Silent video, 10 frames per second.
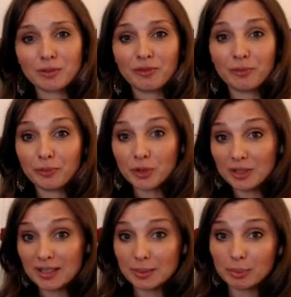to, to
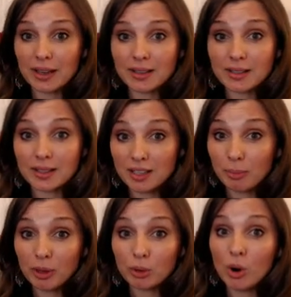displace the
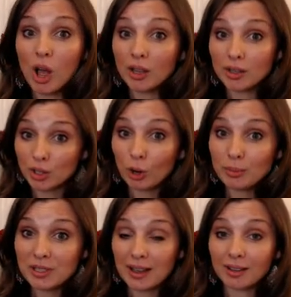typical
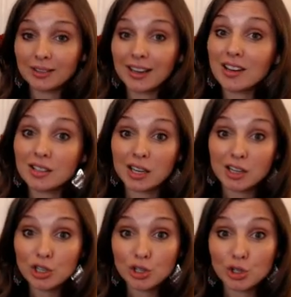top-down
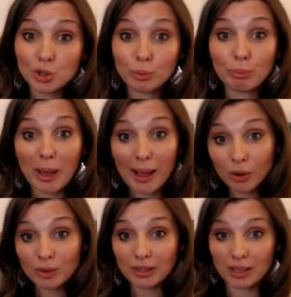teacher-student
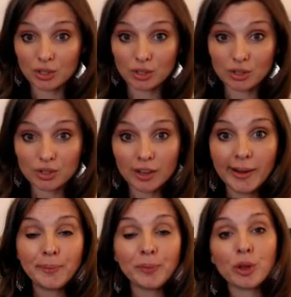power relations
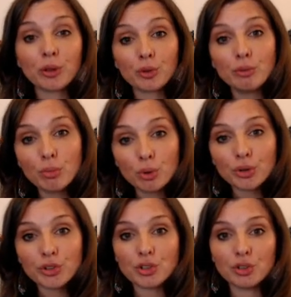through
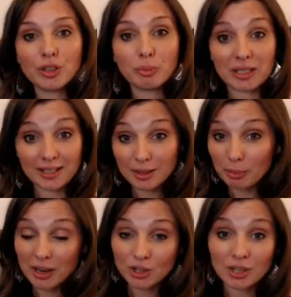more student
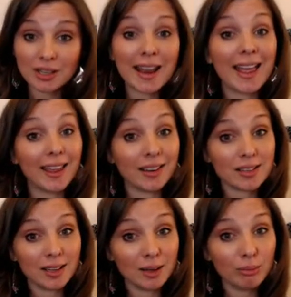participation and
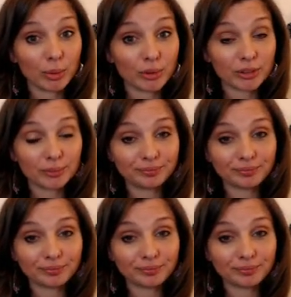input.